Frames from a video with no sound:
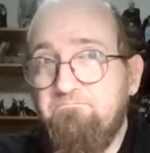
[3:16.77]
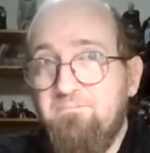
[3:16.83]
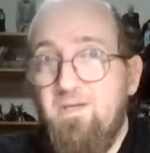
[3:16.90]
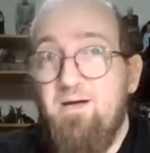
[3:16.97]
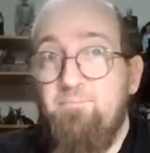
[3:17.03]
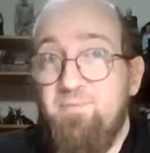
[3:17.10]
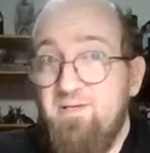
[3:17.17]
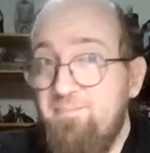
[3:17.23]

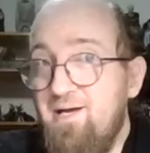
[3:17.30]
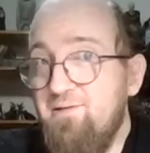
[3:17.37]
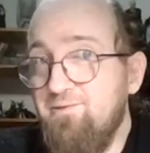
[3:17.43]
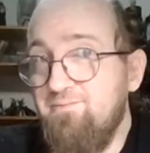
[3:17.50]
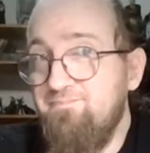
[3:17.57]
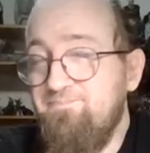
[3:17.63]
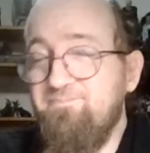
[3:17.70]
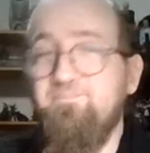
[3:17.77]
up and about.
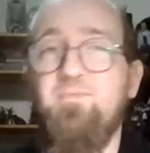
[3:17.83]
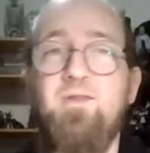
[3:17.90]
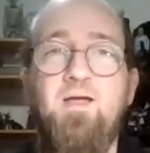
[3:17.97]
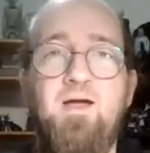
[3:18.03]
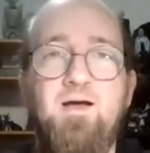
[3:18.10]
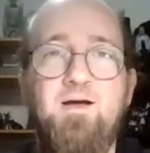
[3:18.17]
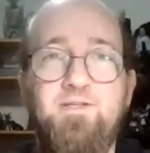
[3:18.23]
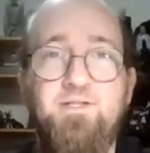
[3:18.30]

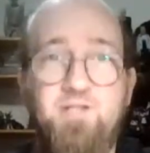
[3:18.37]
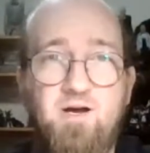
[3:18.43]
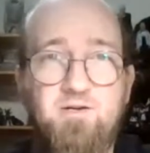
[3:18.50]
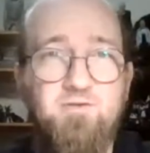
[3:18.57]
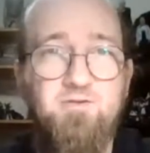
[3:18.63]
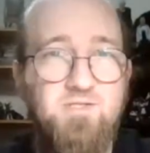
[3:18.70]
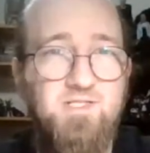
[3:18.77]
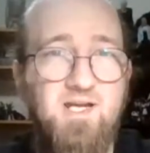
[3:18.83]
The
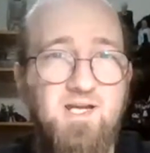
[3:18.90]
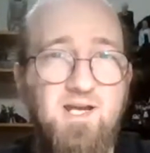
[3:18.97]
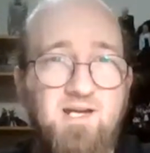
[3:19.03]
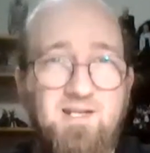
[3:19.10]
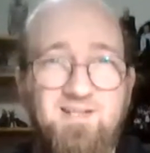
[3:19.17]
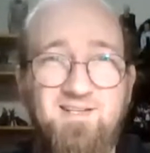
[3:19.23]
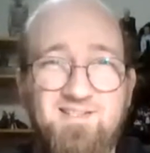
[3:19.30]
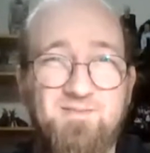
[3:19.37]
doctors say
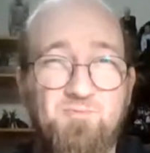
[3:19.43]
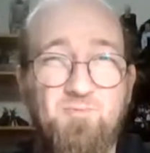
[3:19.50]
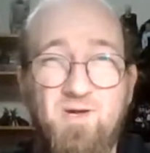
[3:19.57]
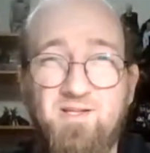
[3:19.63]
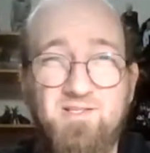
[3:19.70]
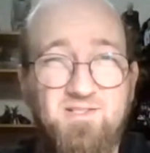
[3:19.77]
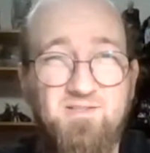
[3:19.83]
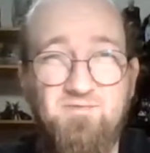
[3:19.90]
it is a
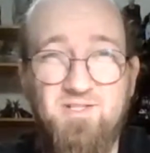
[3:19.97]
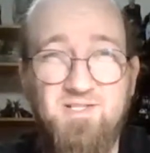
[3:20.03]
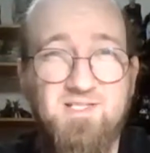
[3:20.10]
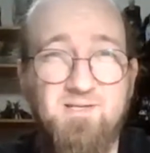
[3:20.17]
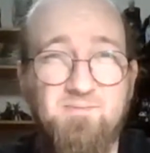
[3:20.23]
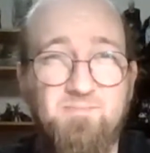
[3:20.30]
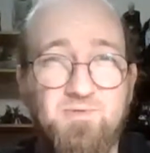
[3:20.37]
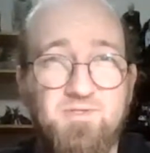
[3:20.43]
relatively
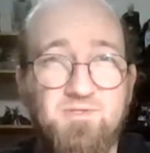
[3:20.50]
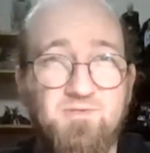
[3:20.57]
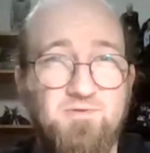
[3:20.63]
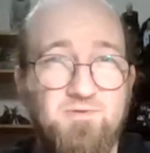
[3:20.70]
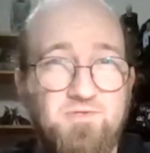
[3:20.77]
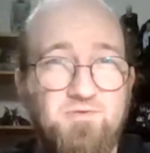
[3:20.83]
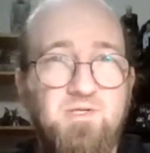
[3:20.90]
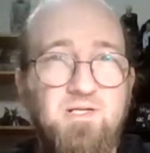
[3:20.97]
simple
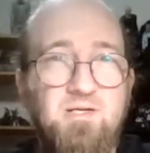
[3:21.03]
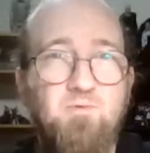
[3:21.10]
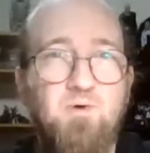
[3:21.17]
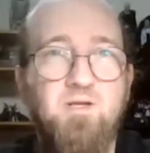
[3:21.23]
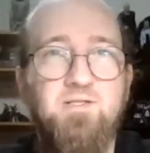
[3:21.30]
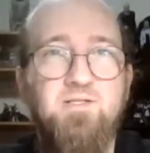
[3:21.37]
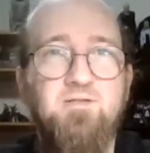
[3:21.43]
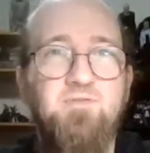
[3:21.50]
surgery,
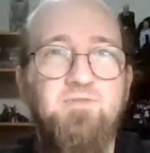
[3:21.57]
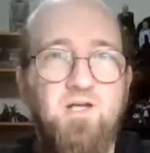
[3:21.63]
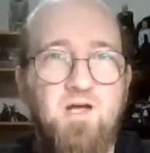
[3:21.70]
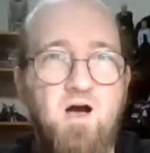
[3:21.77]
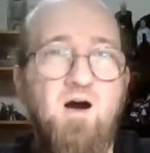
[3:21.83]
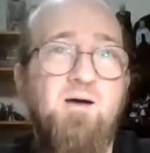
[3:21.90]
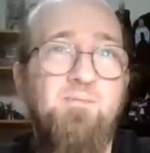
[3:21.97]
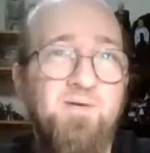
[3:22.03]
relatively
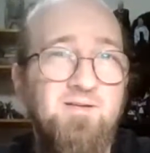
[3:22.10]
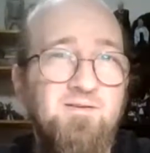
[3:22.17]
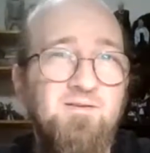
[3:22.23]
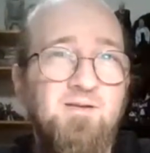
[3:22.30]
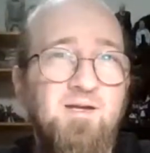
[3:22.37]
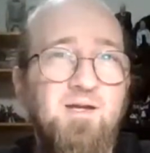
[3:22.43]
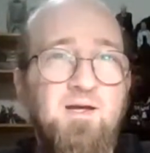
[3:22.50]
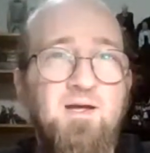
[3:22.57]
common,
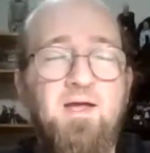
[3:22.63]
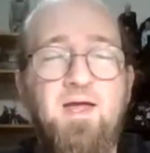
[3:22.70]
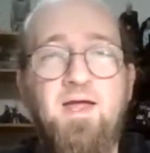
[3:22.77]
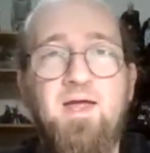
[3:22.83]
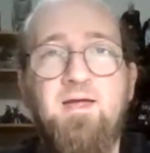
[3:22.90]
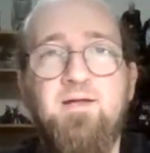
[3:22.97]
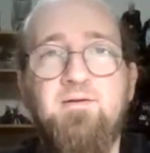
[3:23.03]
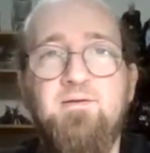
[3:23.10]

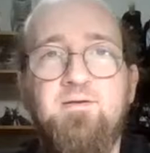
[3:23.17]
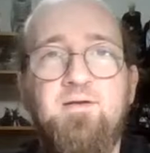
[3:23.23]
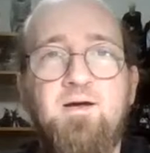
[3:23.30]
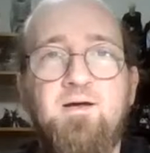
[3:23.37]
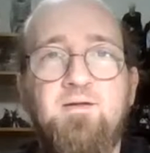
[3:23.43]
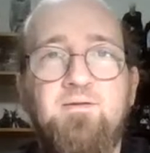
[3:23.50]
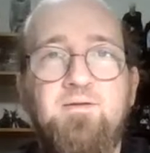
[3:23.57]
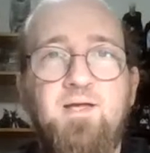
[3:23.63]
and
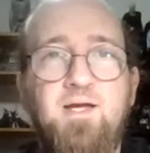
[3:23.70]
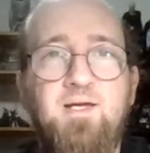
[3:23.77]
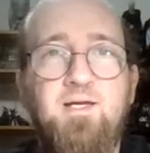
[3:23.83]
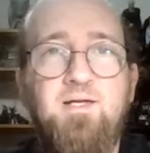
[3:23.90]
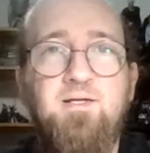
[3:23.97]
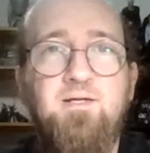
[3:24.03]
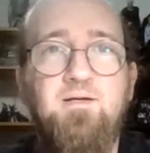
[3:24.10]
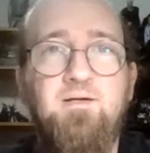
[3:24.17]

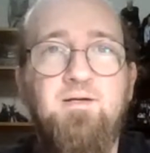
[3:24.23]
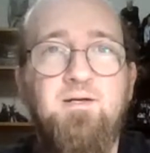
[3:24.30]
they